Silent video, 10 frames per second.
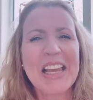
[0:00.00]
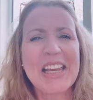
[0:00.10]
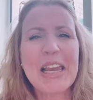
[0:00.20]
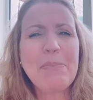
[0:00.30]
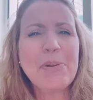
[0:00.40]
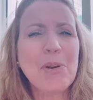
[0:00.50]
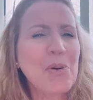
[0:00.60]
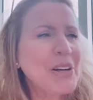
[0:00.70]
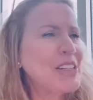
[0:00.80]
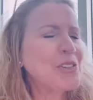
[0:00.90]
Keep your
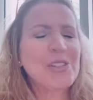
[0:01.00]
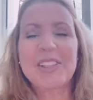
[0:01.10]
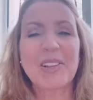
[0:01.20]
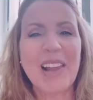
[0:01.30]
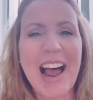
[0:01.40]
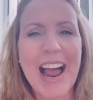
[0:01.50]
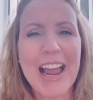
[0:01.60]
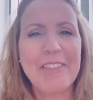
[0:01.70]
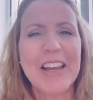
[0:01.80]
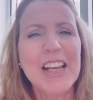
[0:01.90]
own interest alive.